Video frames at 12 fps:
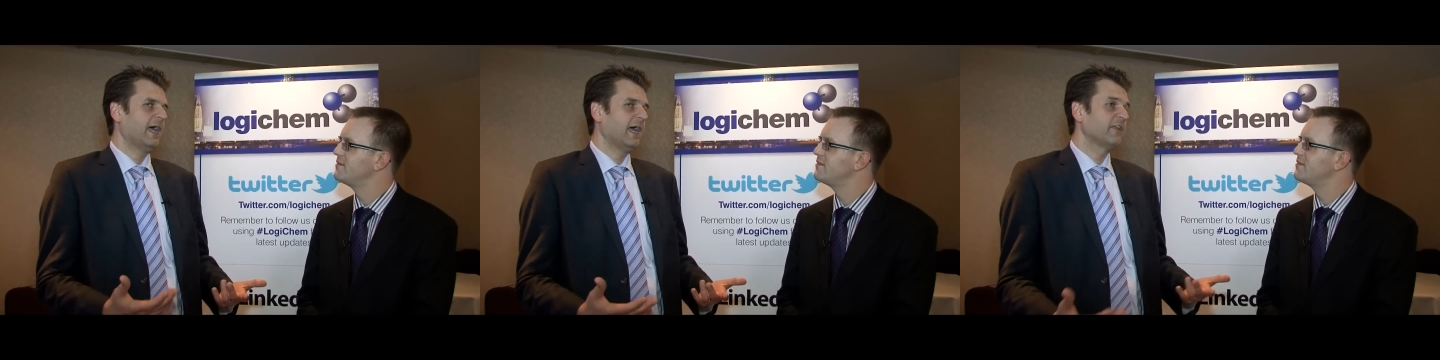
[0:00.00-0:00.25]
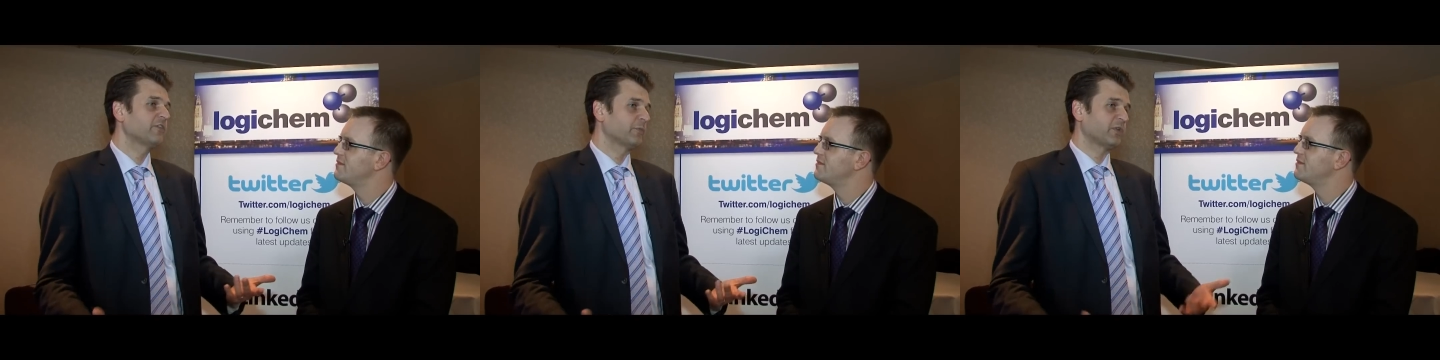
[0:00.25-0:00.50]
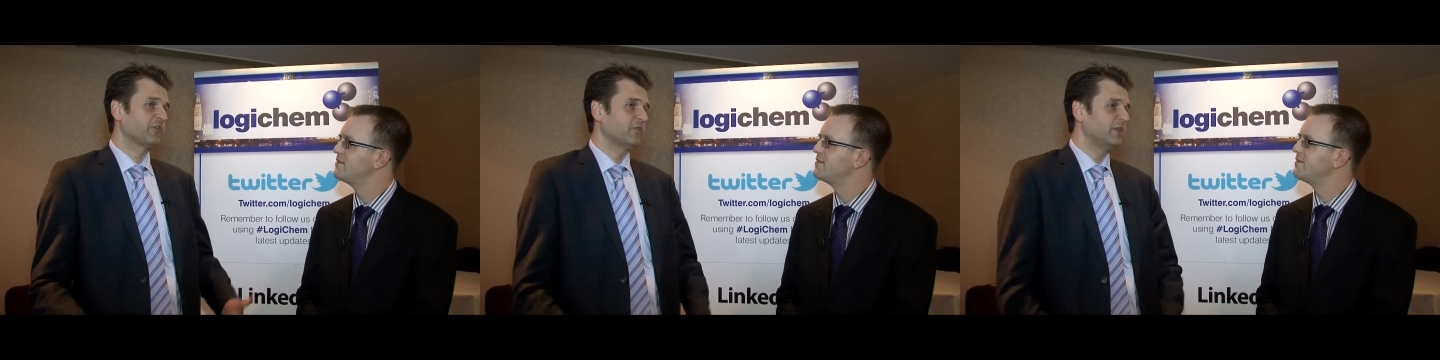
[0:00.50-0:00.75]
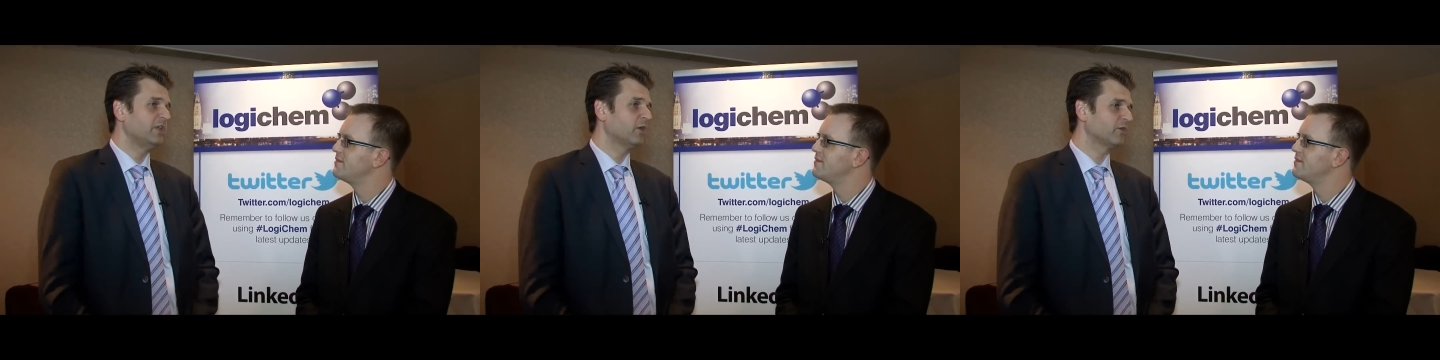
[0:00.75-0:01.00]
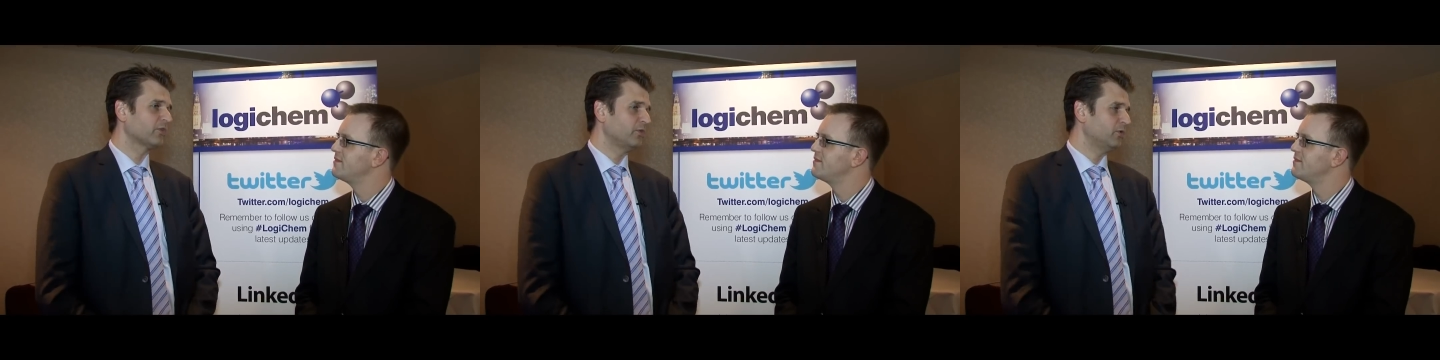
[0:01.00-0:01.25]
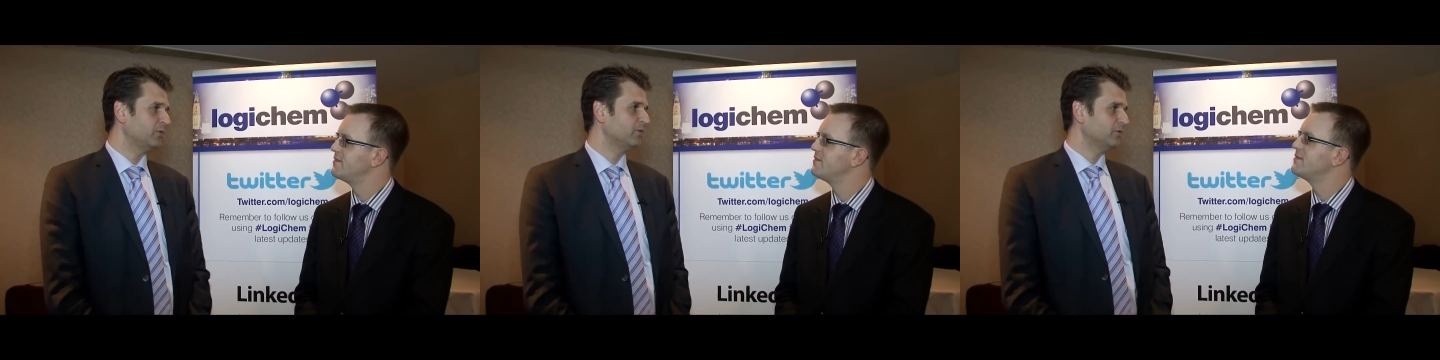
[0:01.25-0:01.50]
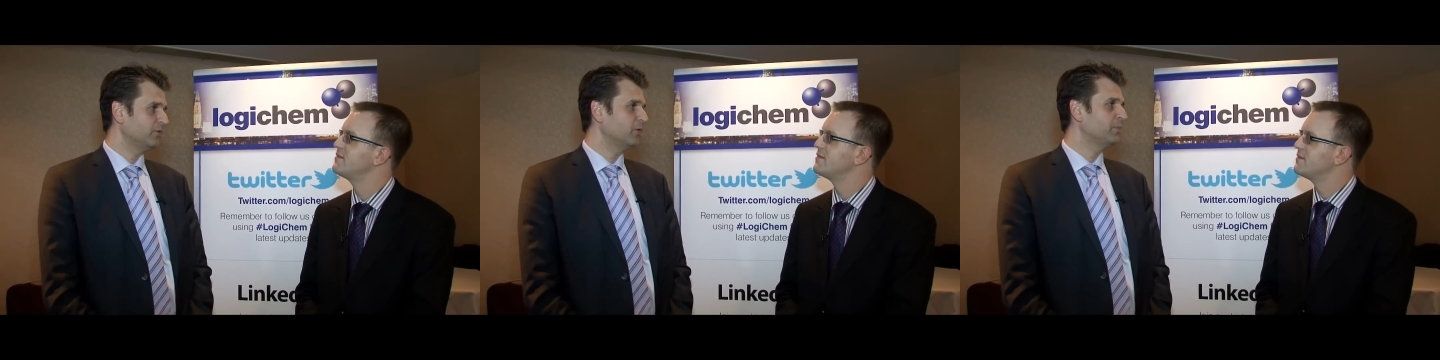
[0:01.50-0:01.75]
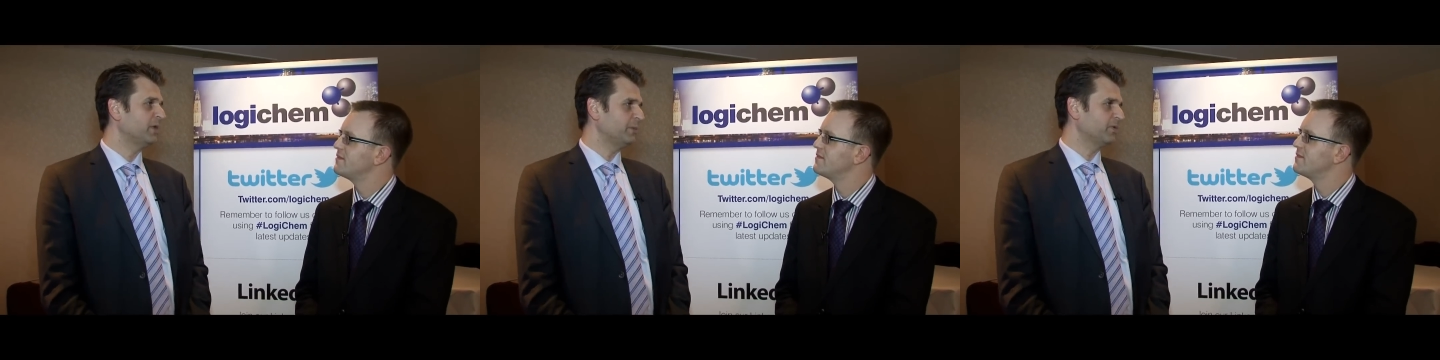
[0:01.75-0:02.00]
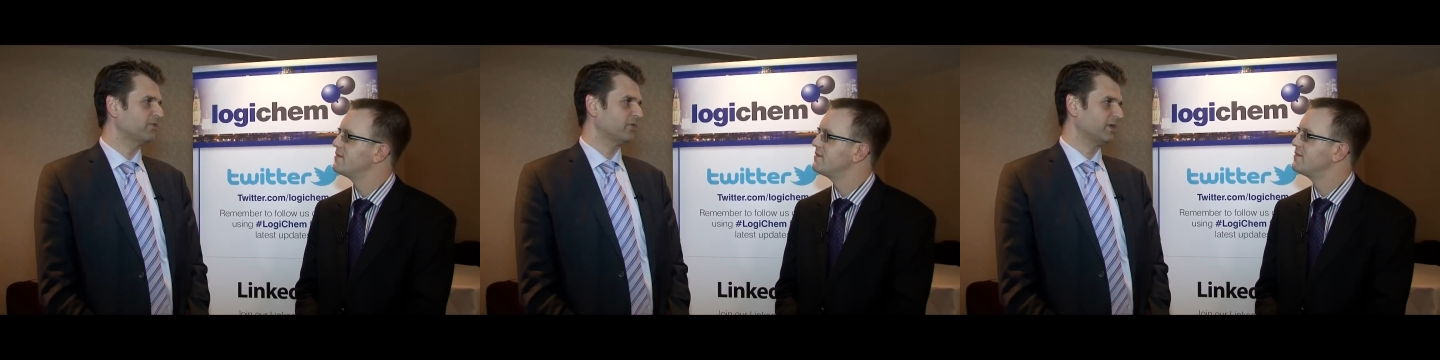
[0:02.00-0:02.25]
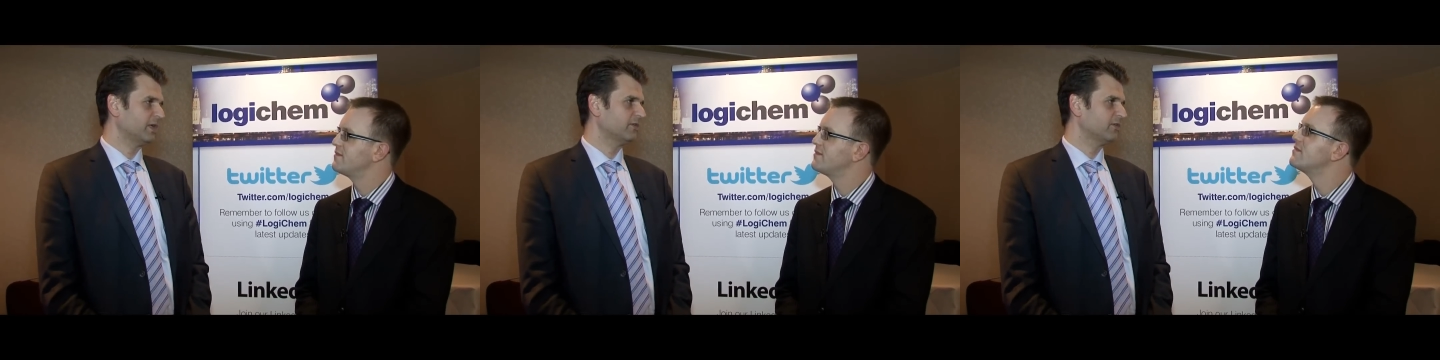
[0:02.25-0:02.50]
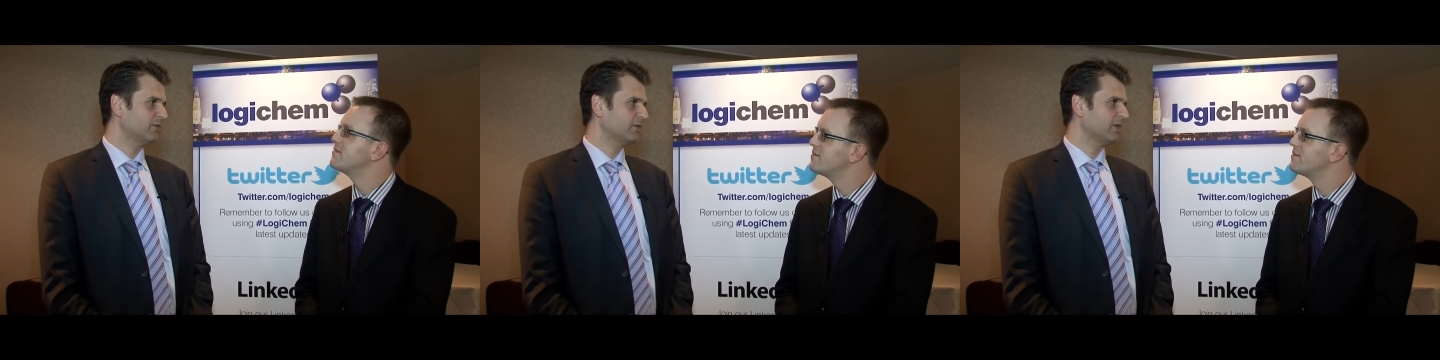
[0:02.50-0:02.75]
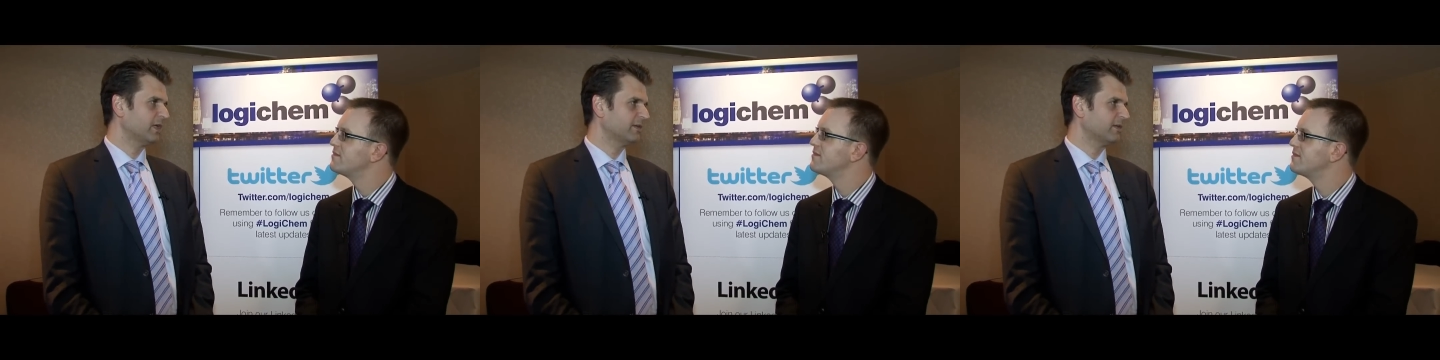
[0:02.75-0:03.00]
Speaker 1: And sometimes you need also new people for that, to do that